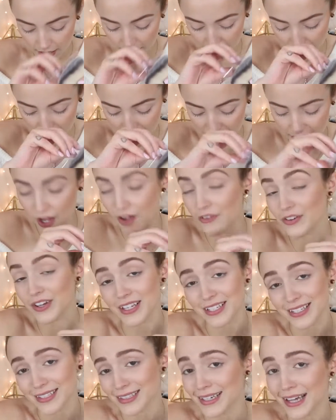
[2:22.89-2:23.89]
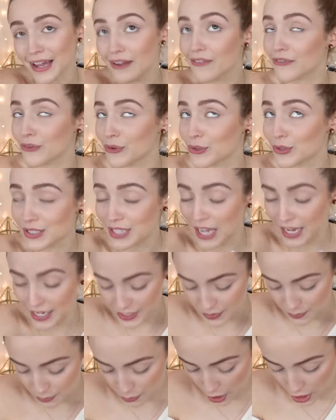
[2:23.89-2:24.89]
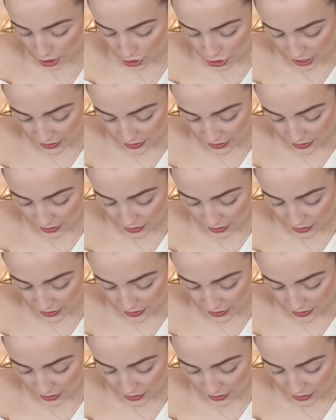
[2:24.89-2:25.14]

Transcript: This is obviously a full-size brush